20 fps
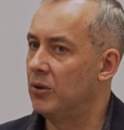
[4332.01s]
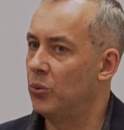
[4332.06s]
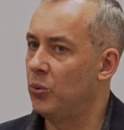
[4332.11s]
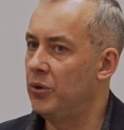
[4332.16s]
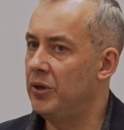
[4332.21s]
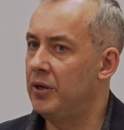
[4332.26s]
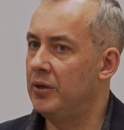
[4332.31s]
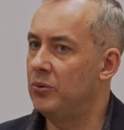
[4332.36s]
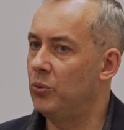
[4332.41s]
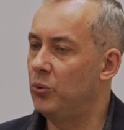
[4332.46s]

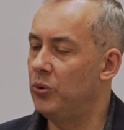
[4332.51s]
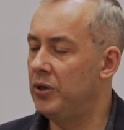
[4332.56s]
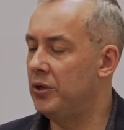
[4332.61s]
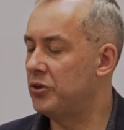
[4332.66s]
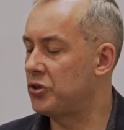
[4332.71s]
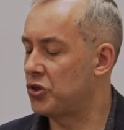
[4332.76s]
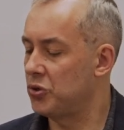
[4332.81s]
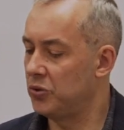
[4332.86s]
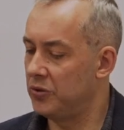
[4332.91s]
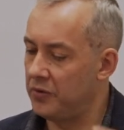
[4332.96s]
We,
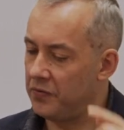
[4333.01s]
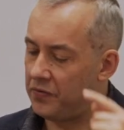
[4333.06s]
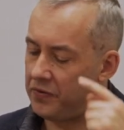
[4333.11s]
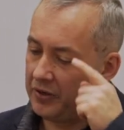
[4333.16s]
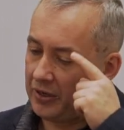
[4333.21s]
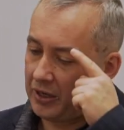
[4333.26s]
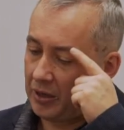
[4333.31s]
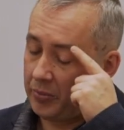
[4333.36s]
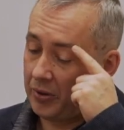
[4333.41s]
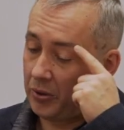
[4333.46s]
we shouldn't
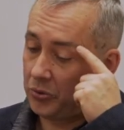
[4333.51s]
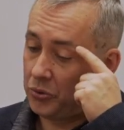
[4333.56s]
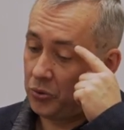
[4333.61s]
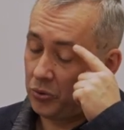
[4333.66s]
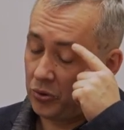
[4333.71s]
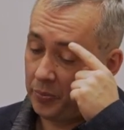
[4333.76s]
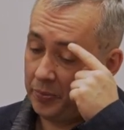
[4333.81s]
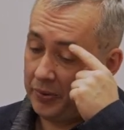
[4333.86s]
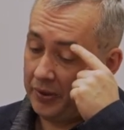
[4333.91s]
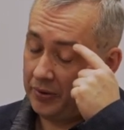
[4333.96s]
think about
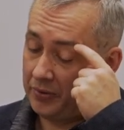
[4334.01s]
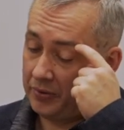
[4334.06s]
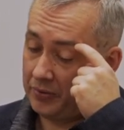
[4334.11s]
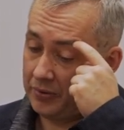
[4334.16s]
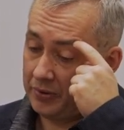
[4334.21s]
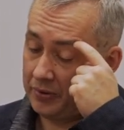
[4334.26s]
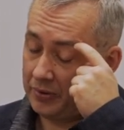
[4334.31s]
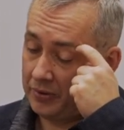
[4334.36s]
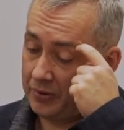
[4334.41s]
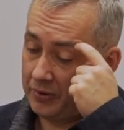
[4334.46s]

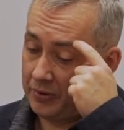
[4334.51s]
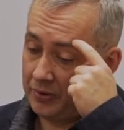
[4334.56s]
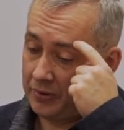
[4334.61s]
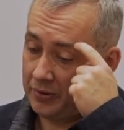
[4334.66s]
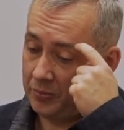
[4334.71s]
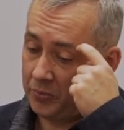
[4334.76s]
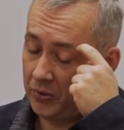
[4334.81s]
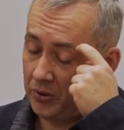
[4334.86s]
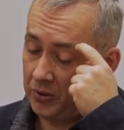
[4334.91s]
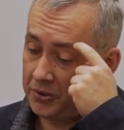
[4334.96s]
European
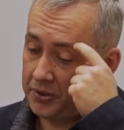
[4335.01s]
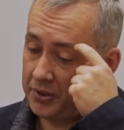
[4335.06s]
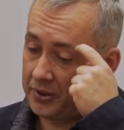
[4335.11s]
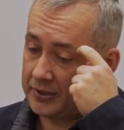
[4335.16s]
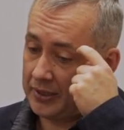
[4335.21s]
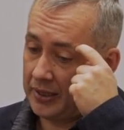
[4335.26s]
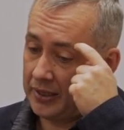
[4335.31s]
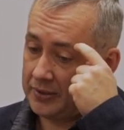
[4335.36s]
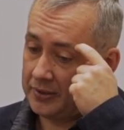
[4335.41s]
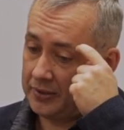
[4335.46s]
uh,
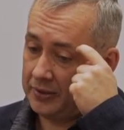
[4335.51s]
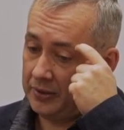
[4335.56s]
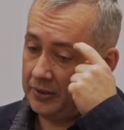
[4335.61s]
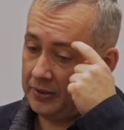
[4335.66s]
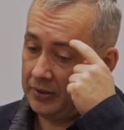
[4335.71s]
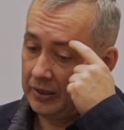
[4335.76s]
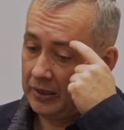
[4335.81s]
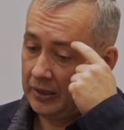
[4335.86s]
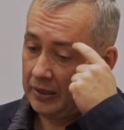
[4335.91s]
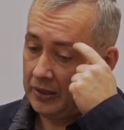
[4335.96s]
politics as
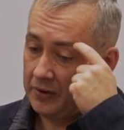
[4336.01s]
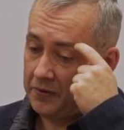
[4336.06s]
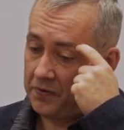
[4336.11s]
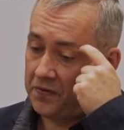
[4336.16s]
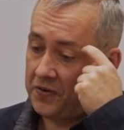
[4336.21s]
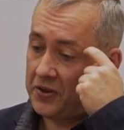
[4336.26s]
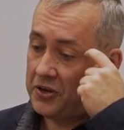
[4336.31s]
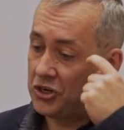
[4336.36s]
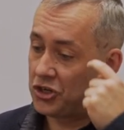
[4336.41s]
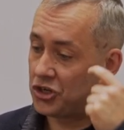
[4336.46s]
the
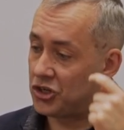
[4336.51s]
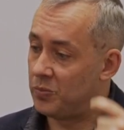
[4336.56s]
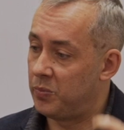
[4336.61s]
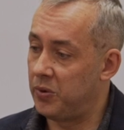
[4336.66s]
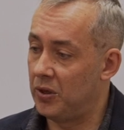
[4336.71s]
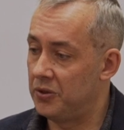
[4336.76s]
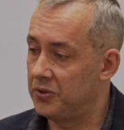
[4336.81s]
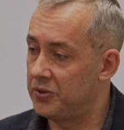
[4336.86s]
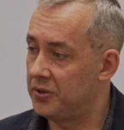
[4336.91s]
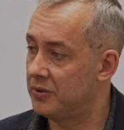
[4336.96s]
finished
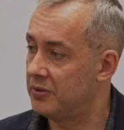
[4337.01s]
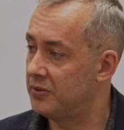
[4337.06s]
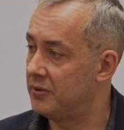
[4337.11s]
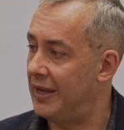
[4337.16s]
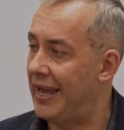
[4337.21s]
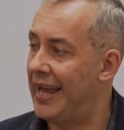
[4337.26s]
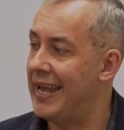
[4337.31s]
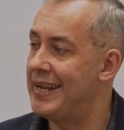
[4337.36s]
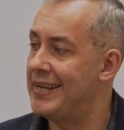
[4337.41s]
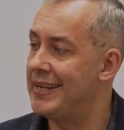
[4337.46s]
politics,
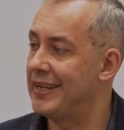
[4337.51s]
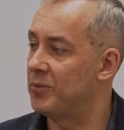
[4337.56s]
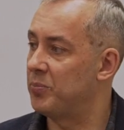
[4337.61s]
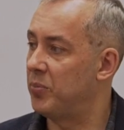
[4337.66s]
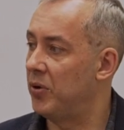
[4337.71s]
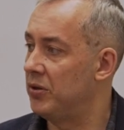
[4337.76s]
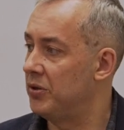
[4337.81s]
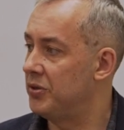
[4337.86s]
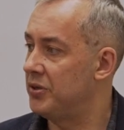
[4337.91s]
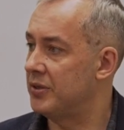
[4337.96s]
ended
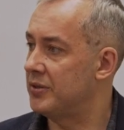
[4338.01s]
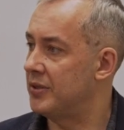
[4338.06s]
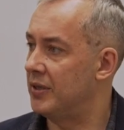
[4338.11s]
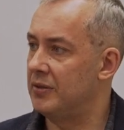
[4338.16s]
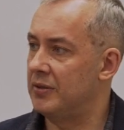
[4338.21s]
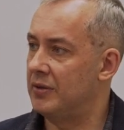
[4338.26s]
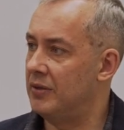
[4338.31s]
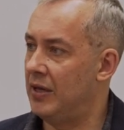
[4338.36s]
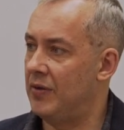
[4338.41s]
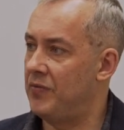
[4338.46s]
politics,
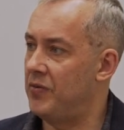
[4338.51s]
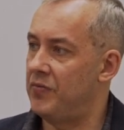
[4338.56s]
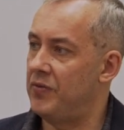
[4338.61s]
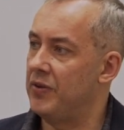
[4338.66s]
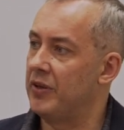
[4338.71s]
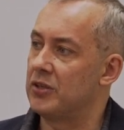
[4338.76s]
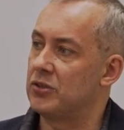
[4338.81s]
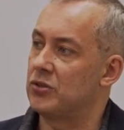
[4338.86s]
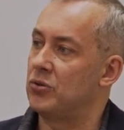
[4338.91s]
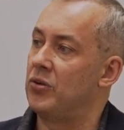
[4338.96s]
and
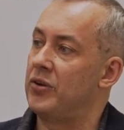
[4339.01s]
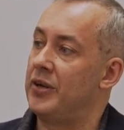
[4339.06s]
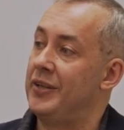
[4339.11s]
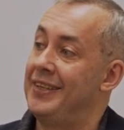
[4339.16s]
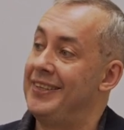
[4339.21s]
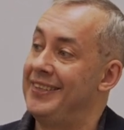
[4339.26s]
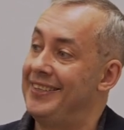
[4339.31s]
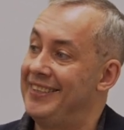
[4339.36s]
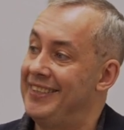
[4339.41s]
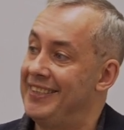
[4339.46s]
everything is
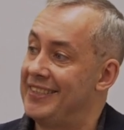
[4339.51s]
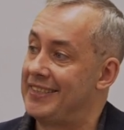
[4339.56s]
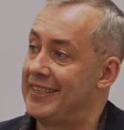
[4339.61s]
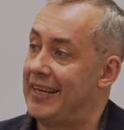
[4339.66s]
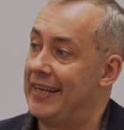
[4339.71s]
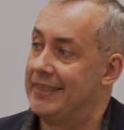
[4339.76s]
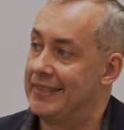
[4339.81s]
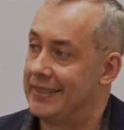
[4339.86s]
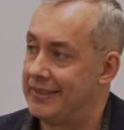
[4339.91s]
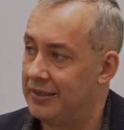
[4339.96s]
already
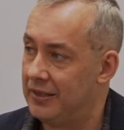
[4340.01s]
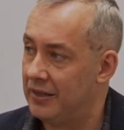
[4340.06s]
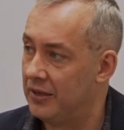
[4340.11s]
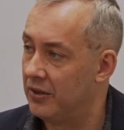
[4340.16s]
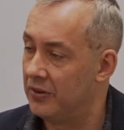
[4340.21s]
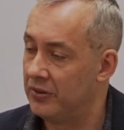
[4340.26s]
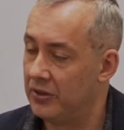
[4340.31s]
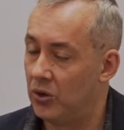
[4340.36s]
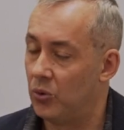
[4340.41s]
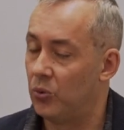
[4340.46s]
decided.
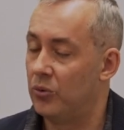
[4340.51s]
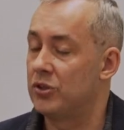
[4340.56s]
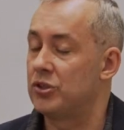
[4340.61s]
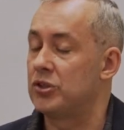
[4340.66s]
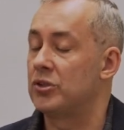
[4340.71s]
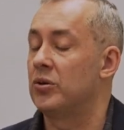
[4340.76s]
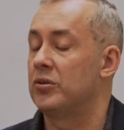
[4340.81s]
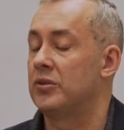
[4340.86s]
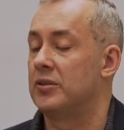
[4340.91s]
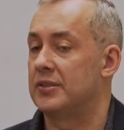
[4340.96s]
No,
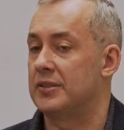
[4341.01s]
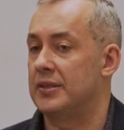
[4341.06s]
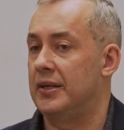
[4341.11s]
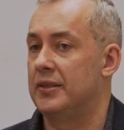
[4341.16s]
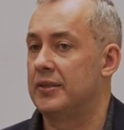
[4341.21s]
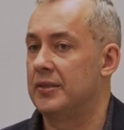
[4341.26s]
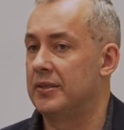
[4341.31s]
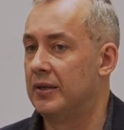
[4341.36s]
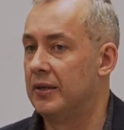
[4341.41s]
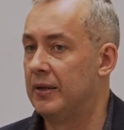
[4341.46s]
it's not
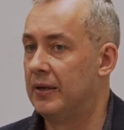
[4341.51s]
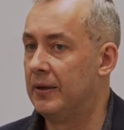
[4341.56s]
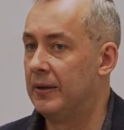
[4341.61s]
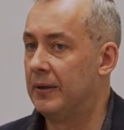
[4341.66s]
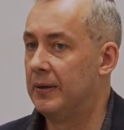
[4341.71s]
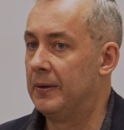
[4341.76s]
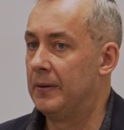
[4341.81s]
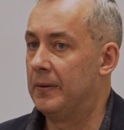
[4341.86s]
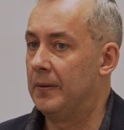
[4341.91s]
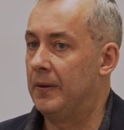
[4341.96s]
decided.
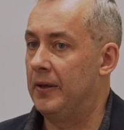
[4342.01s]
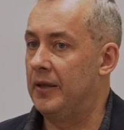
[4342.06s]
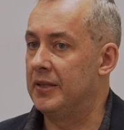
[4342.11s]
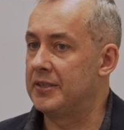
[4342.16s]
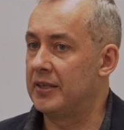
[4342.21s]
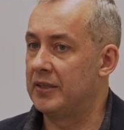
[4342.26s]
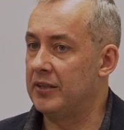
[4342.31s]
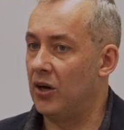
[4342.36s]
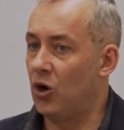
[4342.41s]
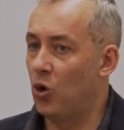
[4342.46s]

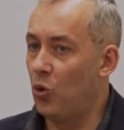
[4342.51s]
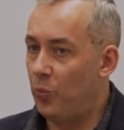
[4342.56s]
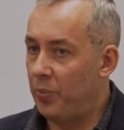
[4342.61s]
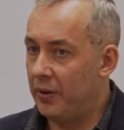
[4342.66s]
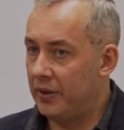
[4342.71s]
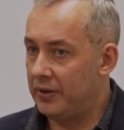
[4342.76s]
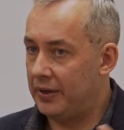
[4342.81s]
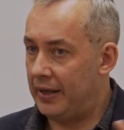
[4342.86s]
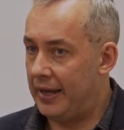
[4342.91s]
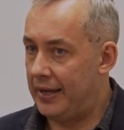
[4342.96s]
It's an
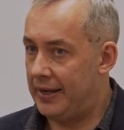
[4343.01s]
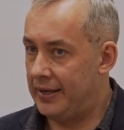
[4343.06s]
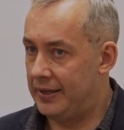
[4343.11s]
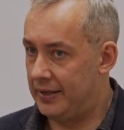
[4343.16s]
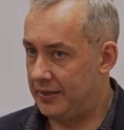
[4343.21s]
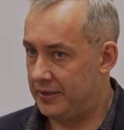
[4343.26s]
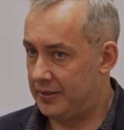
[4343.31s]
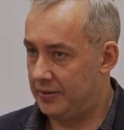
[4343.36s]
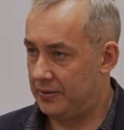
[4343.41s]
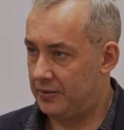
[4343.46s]
open
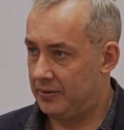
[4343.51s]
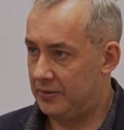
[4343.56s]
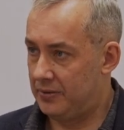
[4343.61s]
ended